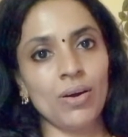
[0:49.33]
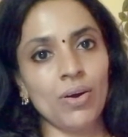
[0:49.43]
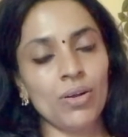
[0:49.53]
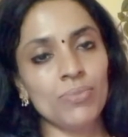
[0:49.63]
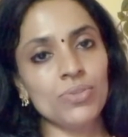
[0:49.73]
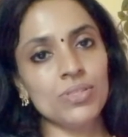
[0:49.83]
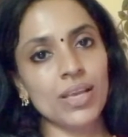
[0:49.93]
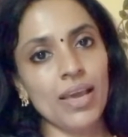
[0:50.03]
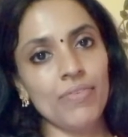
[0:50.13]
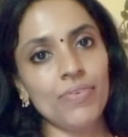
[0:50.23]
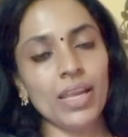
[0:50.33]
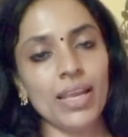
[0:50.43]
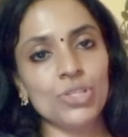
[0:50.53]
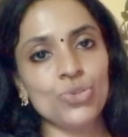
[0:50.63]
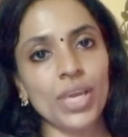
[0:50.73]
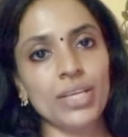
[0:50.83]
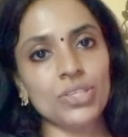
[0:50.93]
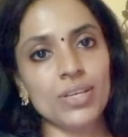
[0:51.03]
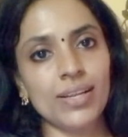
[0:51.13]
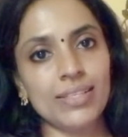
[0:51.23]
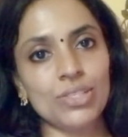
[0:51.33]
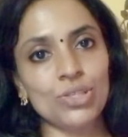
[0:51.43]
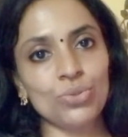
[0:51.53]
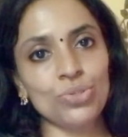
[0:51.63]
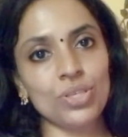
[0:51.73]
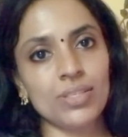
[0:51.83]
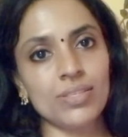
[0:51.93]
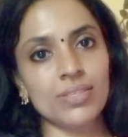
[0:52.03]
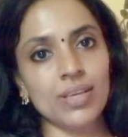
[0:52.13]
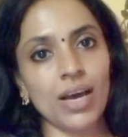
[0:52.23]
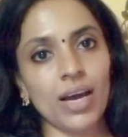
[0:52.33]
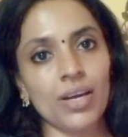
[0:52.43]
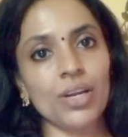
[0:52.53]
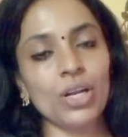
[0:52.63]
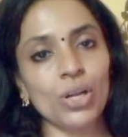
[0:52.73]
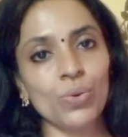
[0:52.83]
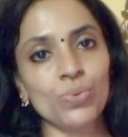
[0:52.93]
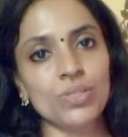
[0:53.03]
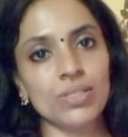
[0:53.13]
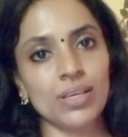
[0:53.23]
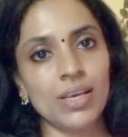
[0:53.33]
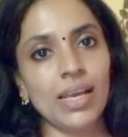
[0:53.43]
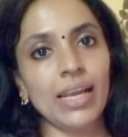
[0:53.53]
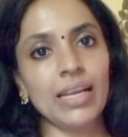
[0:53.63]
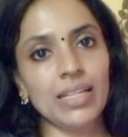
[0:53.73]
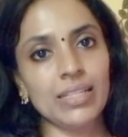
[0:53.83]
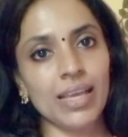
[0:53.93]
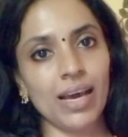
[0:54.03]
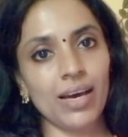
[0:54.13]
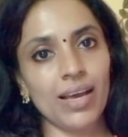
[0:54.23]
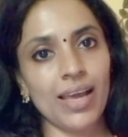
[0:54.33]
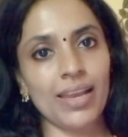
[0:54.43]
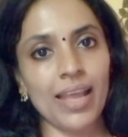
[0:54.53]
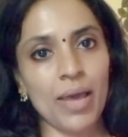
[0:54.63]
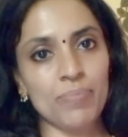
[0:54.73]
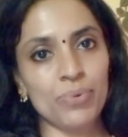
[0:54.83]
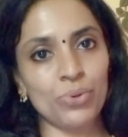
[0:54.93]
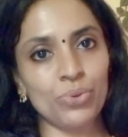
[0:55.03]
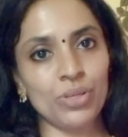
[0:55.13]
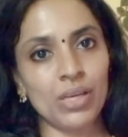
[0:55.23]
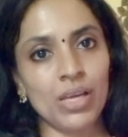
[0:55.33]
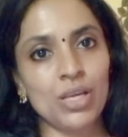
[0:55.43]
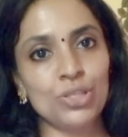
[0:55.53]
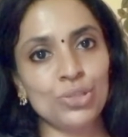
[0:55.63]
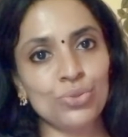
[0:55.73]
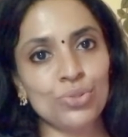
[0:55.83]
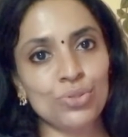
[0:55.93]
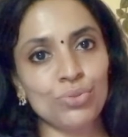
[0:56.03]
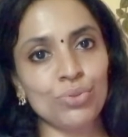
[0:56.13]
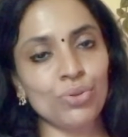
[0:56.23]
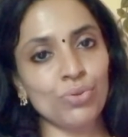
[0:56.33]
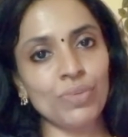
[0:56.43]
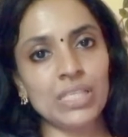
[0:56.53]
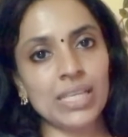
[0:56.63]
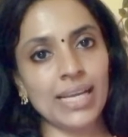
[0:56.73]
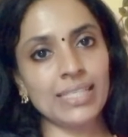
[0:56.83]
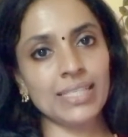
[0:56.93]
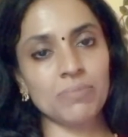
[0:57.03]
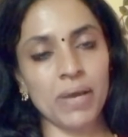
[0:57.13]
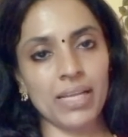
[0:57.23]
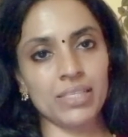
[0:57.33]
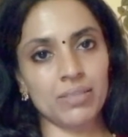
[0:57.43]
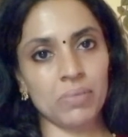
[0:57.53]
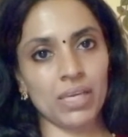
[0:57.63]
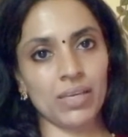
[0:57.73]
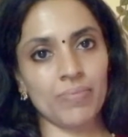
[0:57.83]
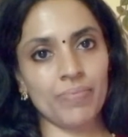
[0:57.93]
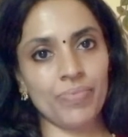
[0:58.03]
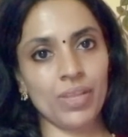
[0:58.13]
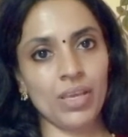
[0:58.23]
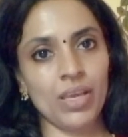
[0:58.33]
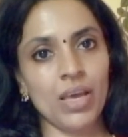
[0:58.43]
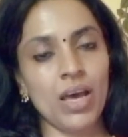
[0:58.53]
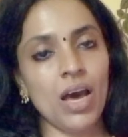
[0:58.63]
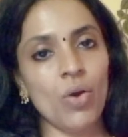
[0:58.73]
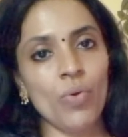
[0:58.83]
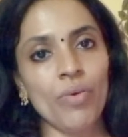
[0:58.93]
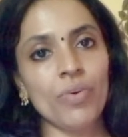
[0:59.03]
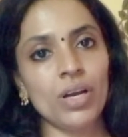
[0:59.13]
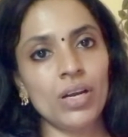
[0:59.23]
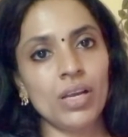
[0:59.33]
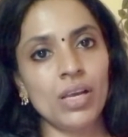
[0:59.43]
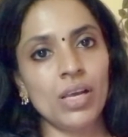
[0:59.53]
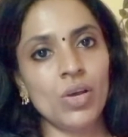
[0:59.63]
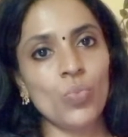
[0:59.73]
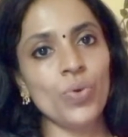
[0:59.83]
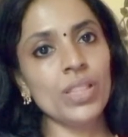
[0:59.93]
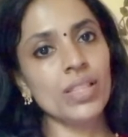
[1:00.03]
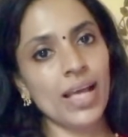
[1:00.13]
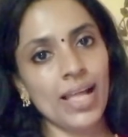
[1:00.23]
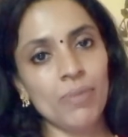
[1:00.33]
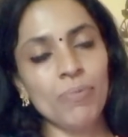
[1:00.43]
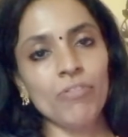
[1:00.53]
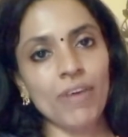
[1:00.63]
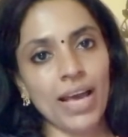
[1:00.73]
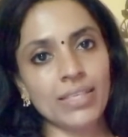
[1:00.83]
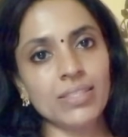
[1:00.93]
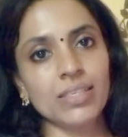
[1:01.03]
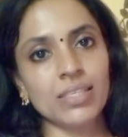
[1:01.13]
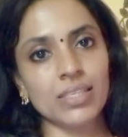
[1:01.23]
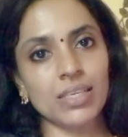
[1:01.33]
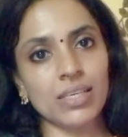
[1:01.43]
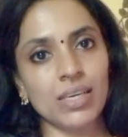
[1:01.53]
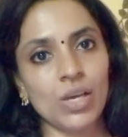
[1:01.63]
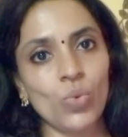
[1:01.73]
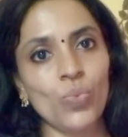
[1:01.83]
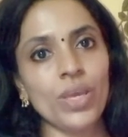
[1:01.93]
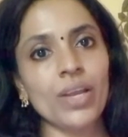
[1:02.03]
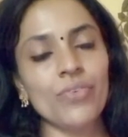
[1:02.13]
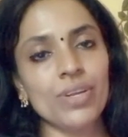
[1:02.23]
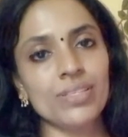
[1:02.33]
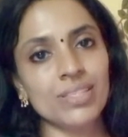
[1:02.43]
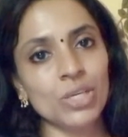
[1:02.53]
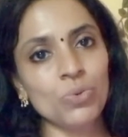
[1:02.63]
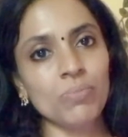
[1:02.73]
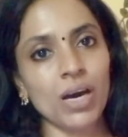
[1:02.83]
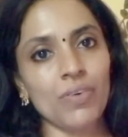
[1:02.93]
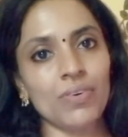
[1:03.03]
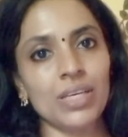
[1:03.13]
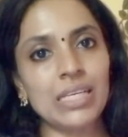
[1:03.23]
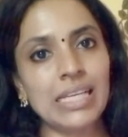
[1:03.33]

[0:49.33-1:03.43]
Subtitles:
almost every educational institutions are closed in India and abroad due to COVID-19 pandemic. However, with the help of ICT, we can resume our